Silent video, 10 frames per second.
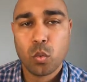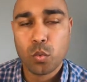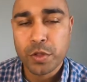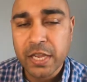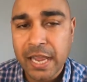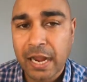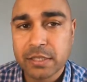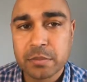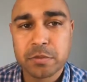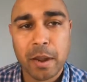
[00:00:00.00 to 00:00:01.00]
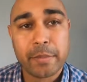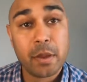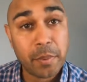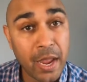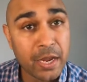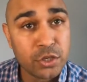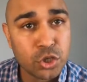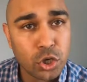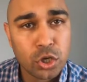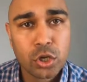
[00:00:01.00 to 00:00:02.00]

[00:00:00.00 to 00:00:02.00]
The key items might be a page,